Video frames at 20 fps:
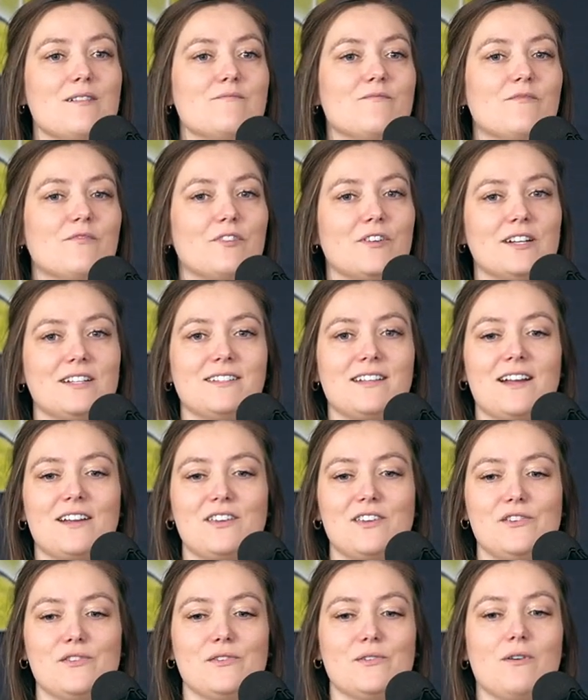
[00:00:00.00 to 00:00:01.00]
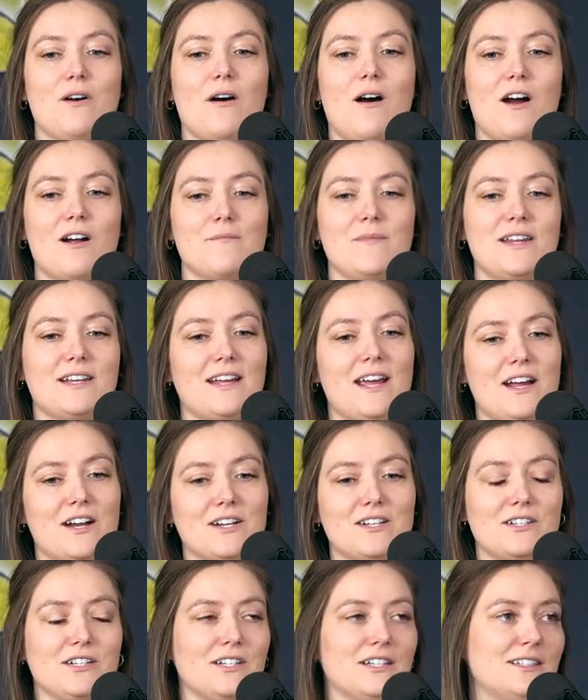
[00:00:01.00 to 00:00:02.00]
for It's Not Hugh, our main
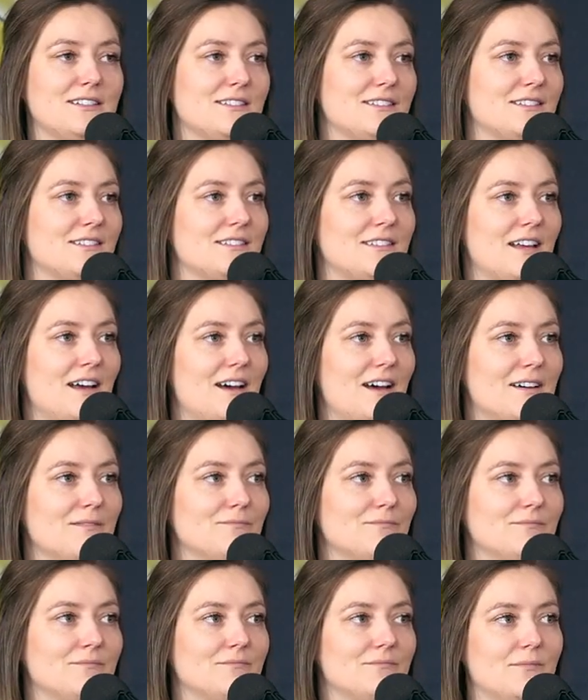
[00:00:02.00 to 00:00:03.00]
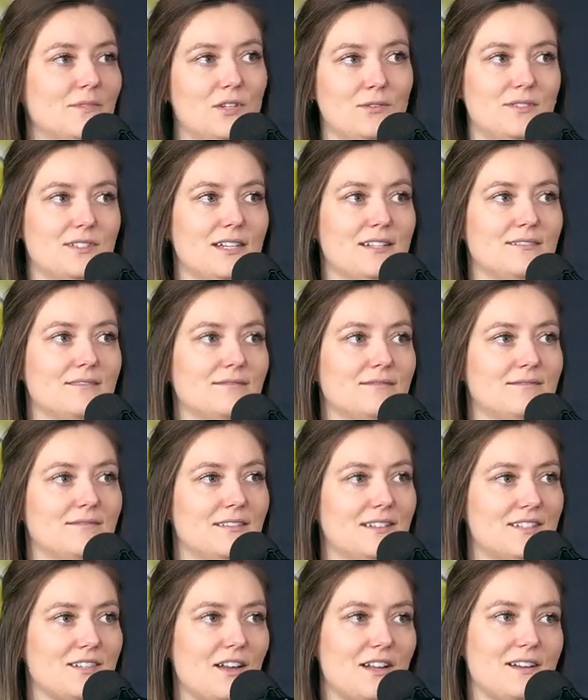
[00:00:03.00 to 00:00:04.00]
character is Houston.
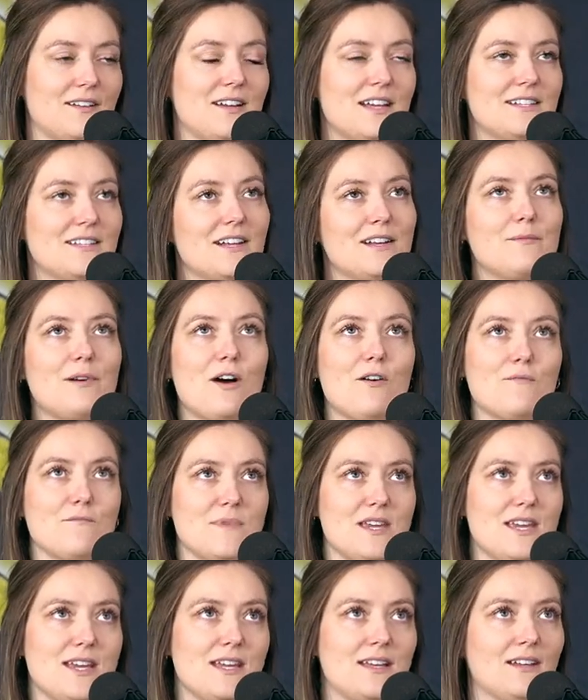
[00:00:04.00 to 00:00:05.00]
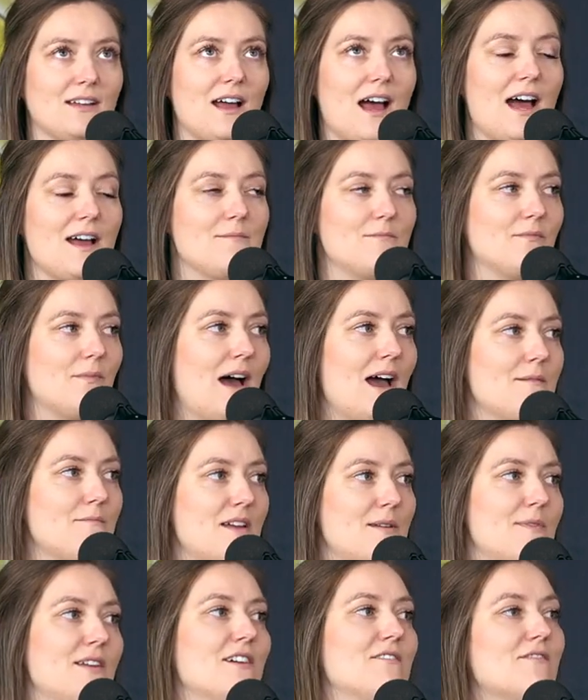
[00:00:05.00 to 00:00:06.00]
It's not about me. I'm
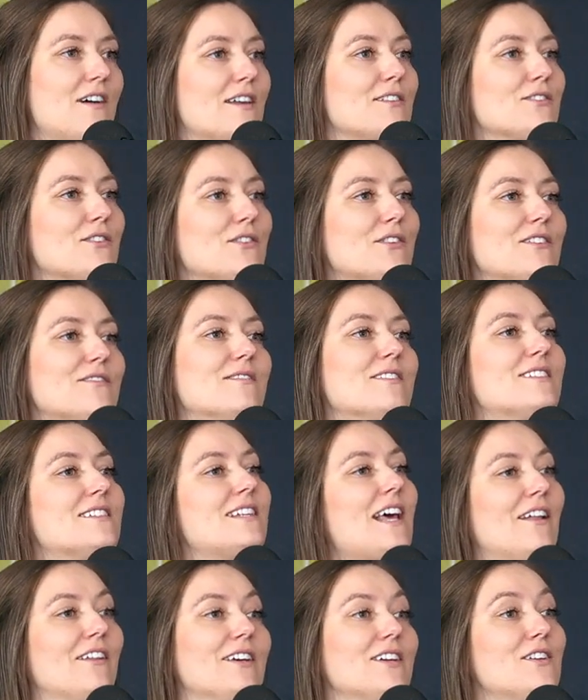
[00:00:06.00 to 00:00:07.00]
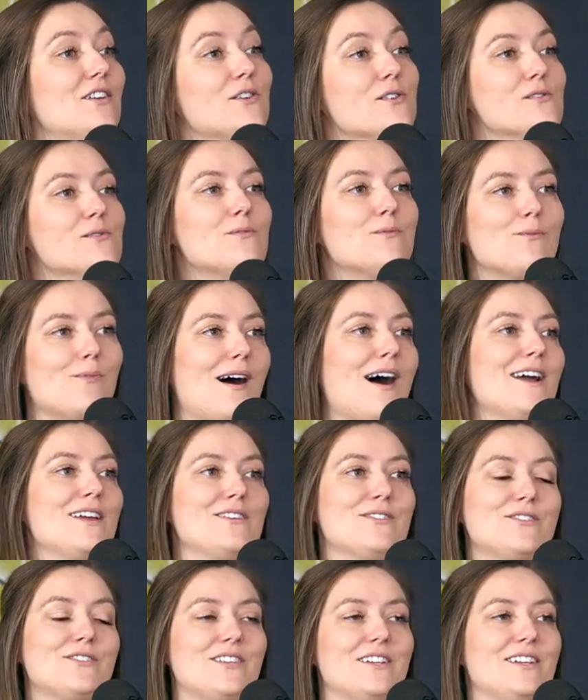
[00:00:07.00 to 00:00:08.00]
maybe a vessel. I'm telling you why
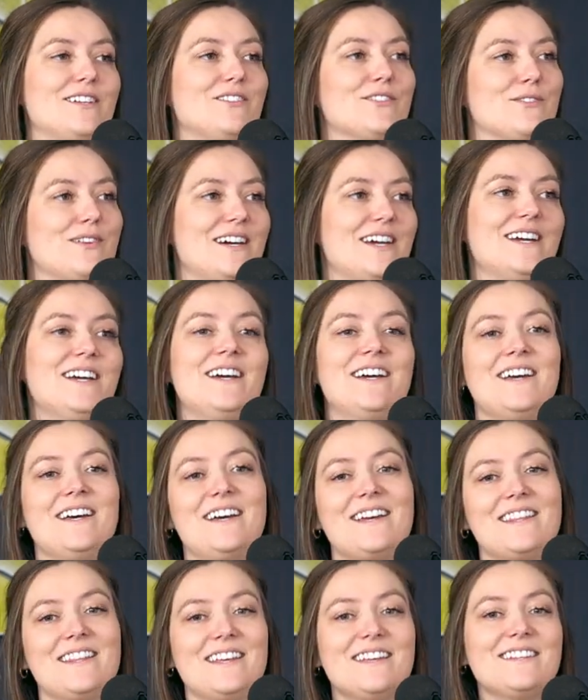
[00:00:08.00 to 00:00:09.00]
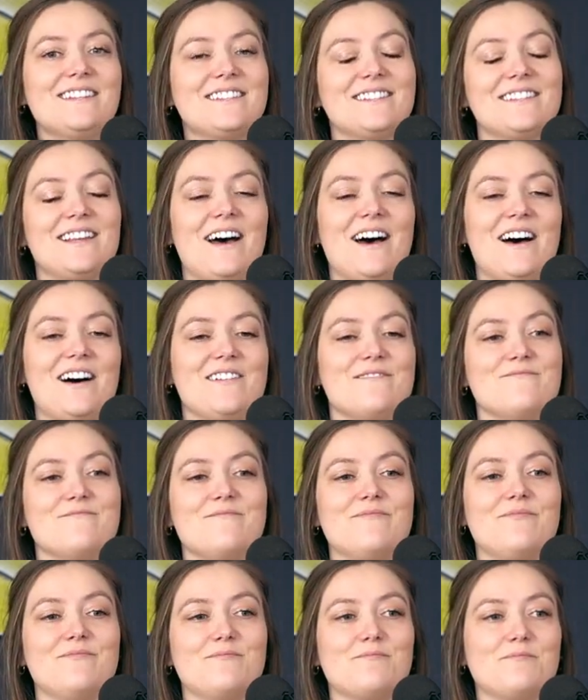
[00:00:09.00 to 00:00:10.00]
you should enjoy this
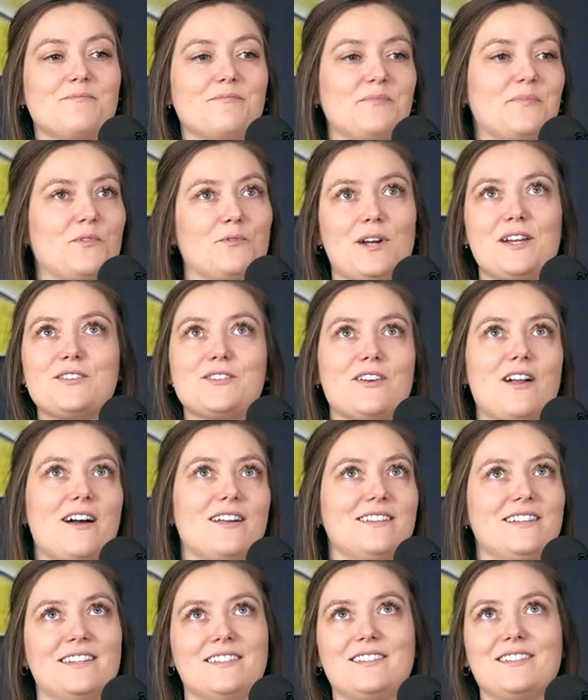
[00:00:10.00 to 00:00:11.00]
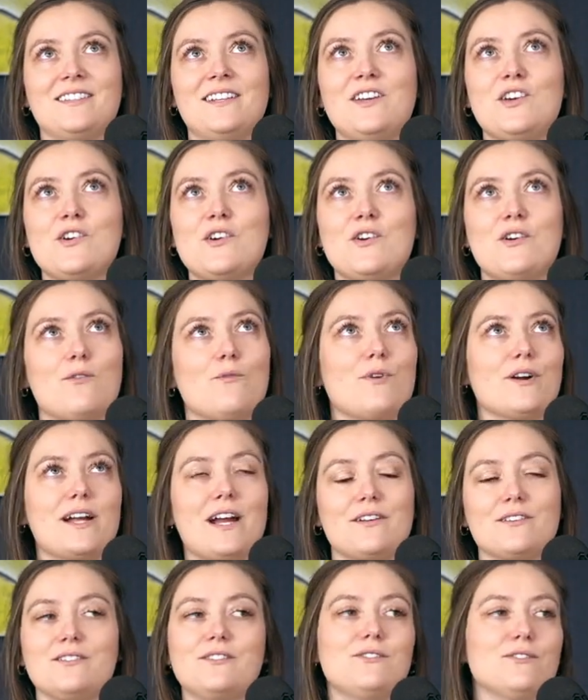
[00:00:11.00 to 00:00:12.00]
restaurant, this
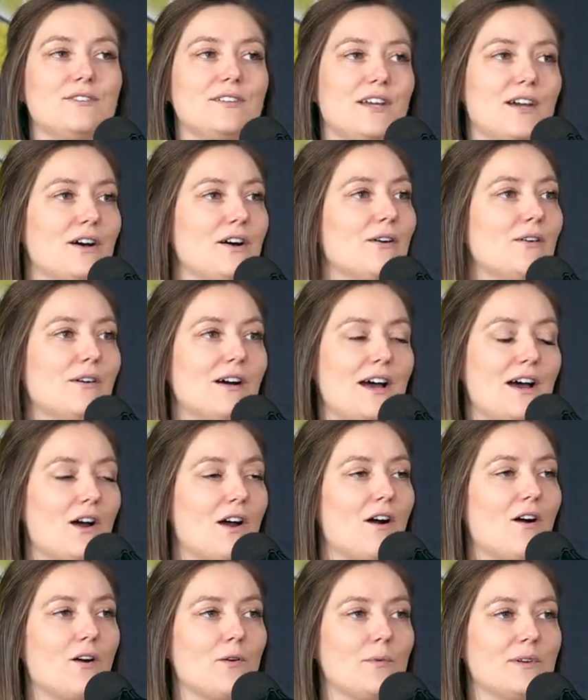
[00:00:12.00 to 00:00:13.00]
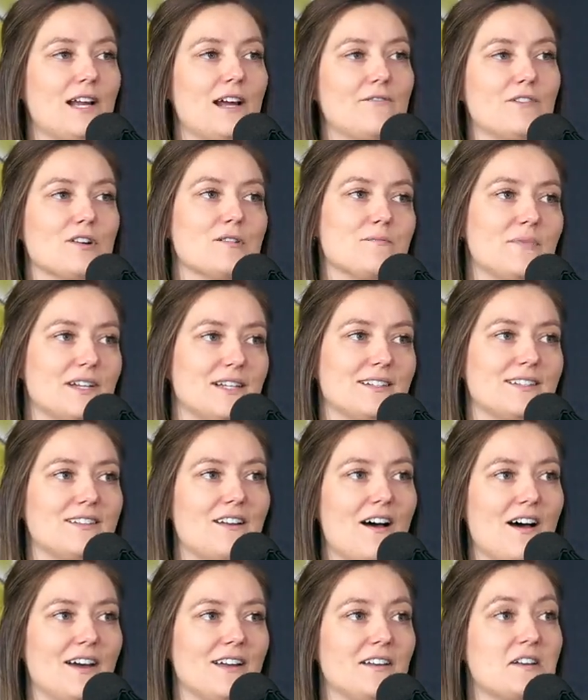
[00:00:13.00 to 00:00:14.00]
workout studio, or whatever. But it's
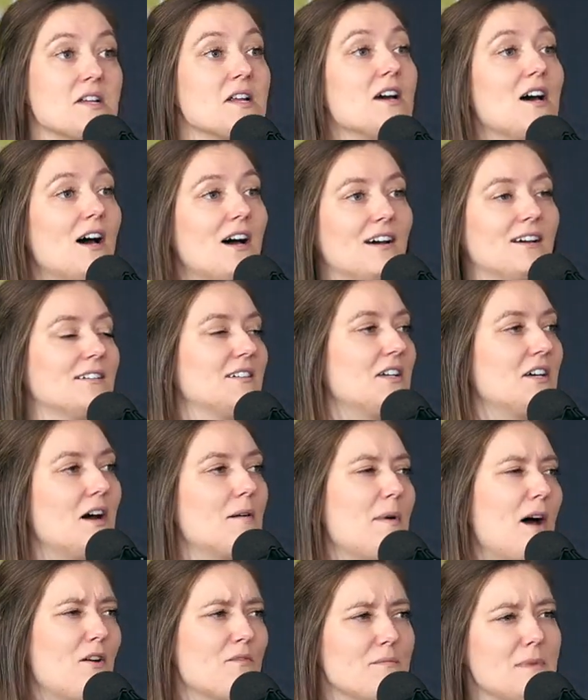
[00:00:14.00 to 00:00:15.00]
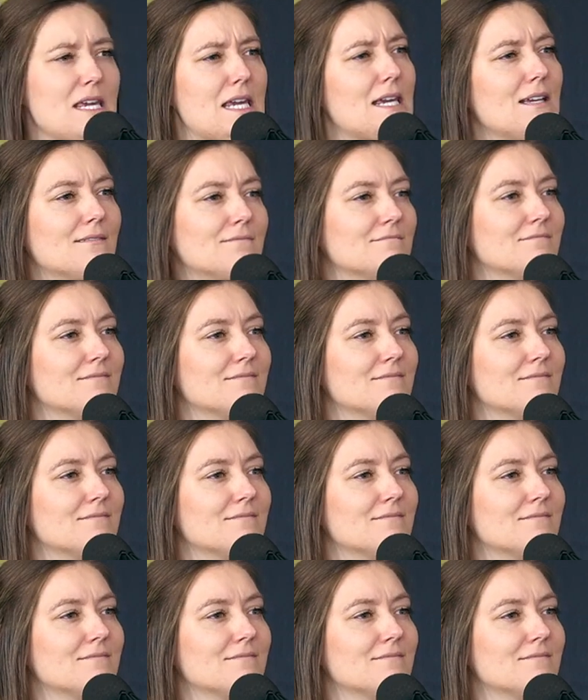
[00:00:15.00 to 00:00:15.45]
not about me.